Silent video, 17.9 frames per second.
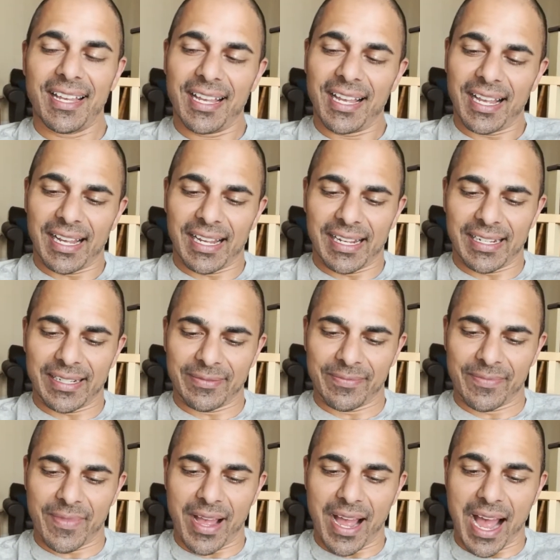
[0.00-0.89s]

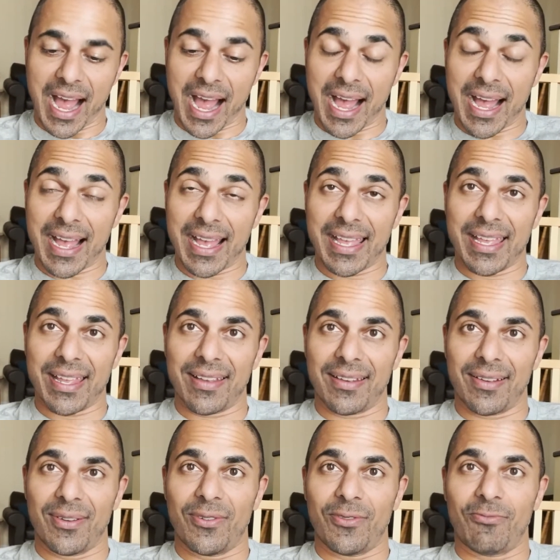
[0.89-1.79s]

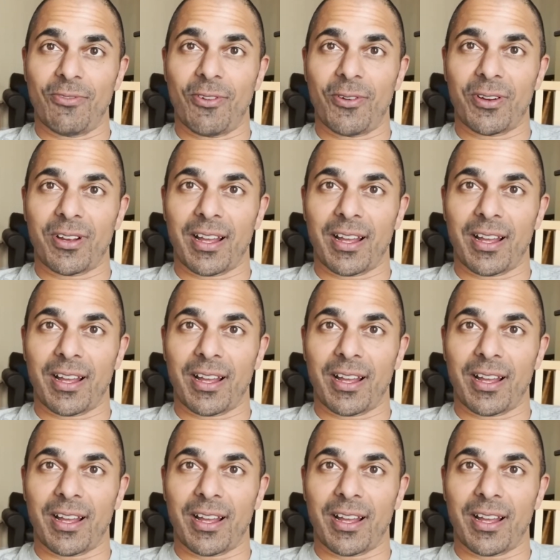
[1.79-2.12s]
I woke